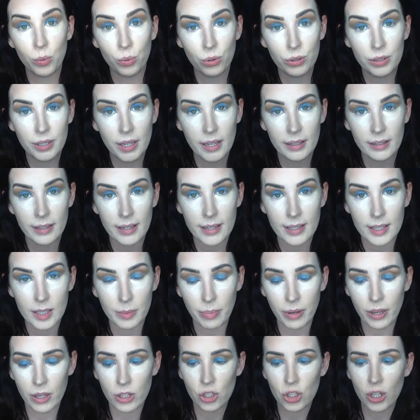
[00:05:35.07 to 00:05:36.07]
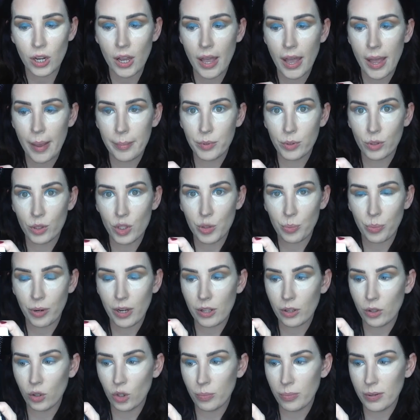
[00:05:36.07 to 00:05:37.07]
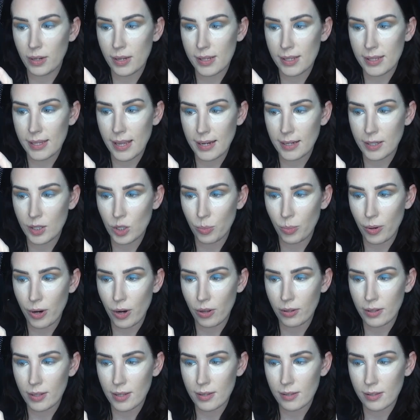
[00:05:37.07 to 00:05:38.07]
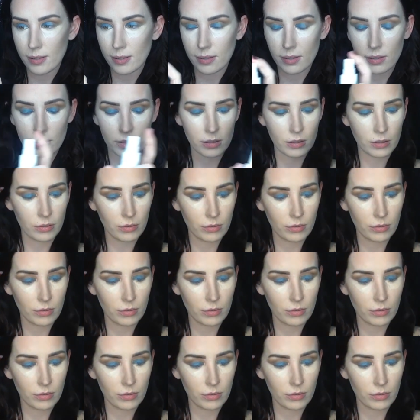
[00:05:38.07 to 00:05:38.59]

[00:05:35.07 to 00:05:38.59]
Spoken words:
Real Techniques sponge. I'm just going to spray a little bit of setting spray on this.